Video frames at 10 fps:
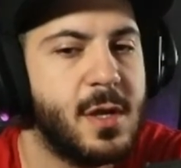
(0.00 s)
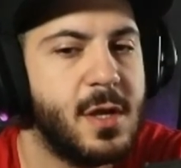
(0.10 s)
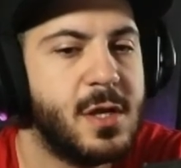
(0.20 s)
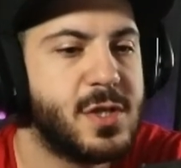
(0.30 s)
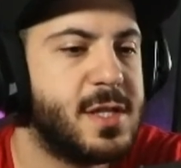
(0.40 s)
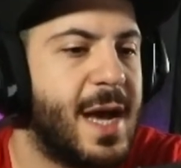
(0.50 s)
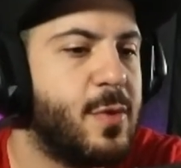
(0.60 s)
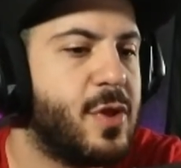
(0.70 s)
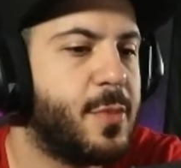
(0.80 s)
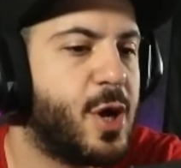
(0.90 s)
So I dabble
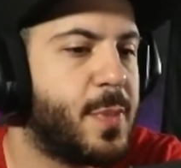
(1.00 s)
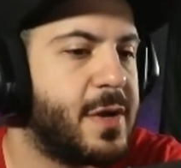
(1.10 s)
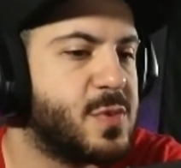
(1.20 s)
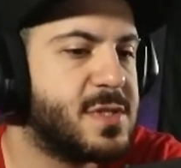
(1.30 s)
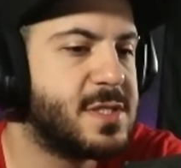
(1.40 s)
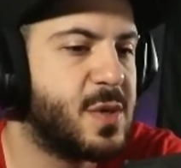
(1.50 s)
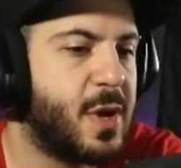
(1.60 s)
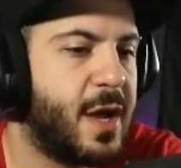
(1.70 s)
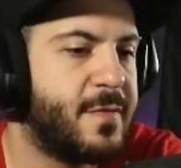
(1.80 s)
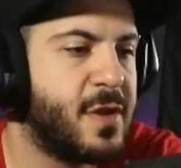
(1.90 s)
in bug bounties once in a
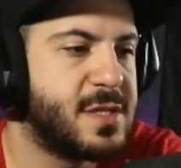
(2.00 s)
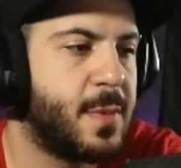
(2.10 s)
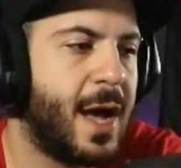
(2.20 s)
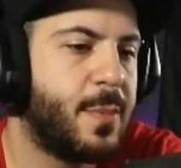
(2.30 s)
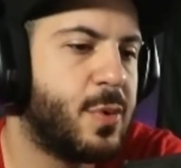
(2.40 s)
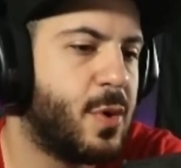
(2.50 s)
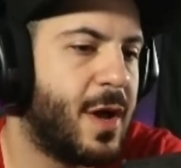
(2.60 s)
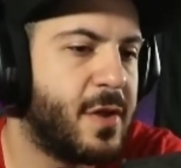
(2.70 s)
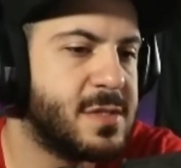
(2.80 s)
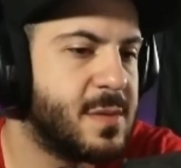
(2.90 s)
while. I've done some Apple, I've
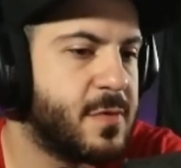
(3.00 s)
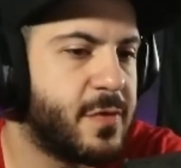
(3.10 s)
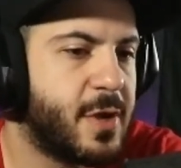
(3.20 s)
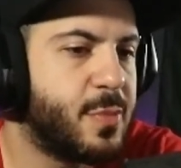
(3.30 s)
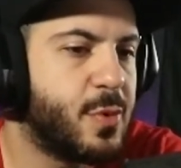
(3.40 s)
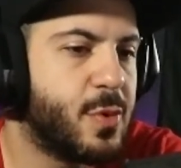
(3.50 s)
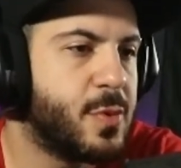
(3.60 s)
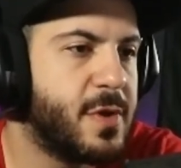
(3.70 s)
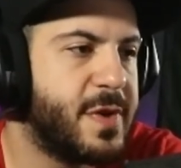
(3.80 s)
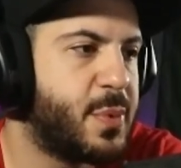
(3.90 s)
done some of Red Bull.
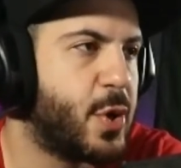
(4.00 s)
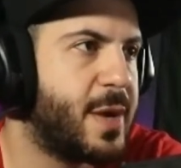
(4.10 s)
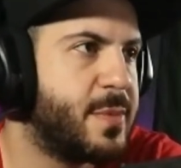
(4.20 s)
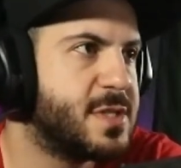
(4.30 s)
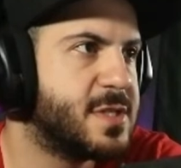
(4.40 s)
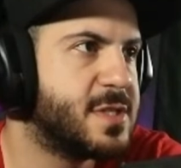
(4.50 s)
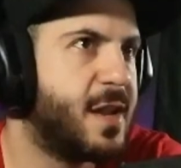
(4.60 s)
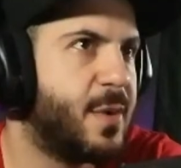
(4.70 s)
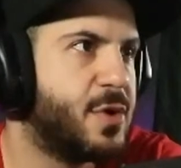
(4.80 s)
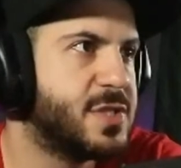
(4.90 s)
If a program is fun and
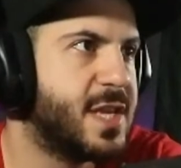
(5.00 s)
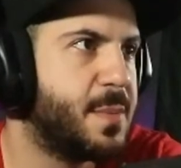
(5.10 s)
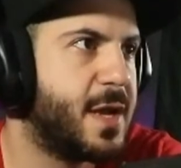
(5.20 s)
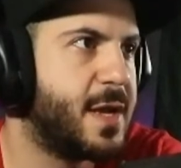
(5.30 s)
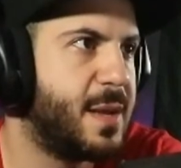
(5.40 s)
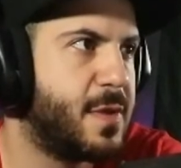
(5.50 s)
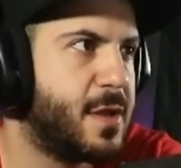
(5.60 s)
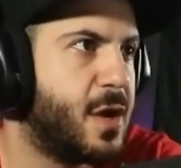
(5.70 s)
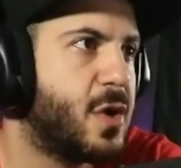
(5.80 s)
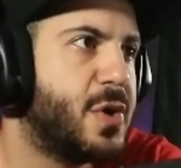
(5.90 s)
I want to just get my name in
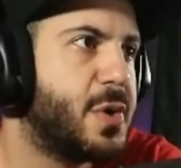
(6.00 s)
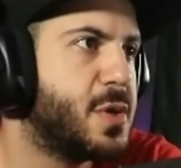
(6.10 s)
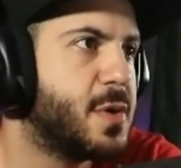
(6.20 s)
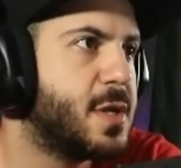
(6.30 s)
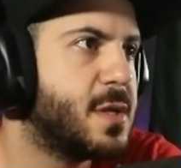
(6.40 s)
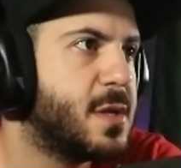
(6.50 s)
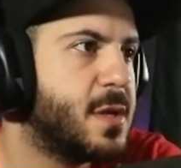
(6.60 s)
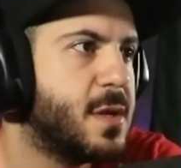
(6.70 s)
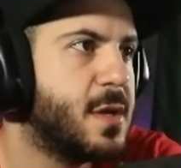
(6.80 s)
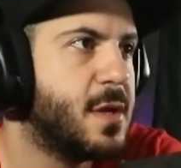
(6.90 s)
there, I'll go and do it.
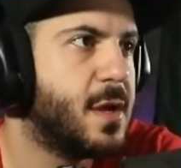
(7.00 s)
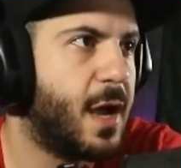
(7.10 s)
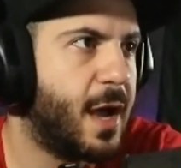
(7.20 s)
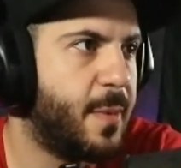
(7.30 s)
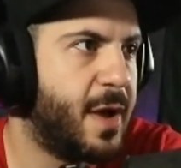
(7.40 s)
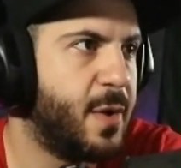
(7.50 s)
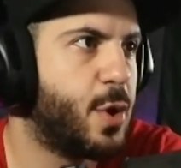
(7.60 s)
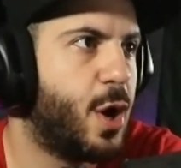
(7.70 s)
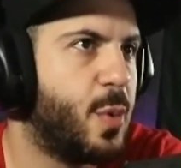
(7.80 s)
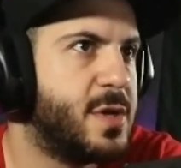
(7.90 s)
I want
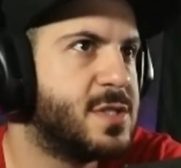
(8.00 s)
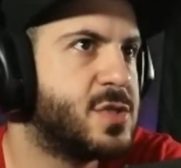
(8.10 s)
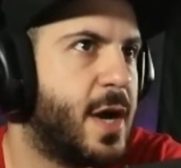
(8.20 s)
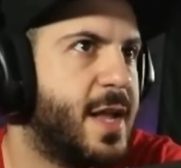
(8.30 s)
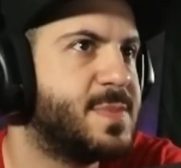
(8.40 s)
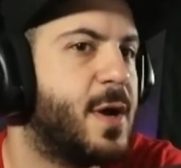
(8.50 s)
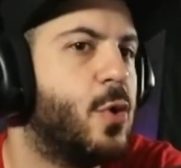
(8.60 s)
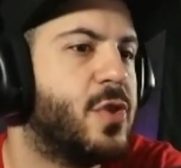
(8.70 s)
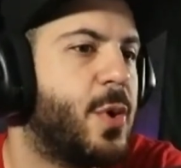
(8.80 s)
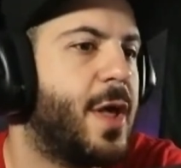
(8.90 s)
to always try. That's my
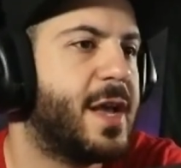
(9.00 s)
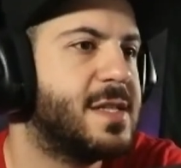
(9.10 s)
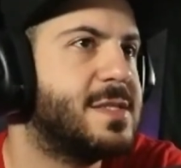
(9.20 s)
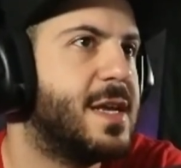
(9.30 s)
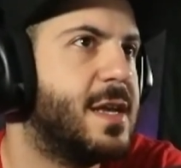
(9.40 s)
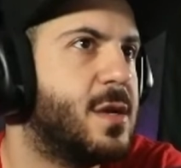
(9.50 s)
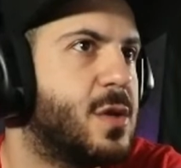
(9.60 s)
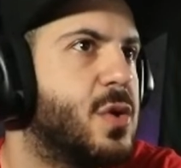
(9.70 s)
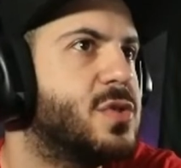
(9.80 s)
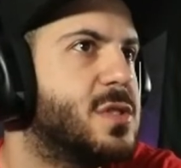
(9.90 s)
only way I could stay
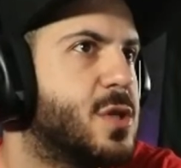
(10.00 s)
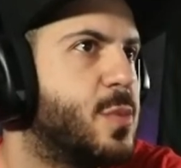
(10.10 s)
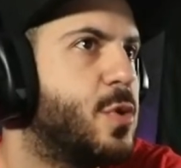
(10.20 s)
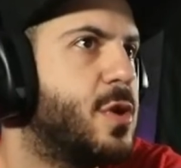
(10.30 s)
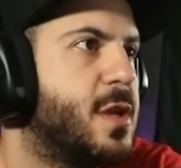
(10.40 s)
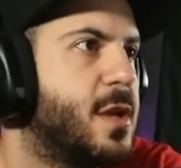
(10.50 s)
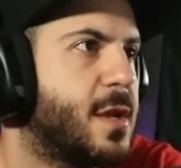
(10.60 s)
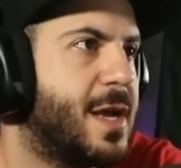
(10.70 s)
close to the community.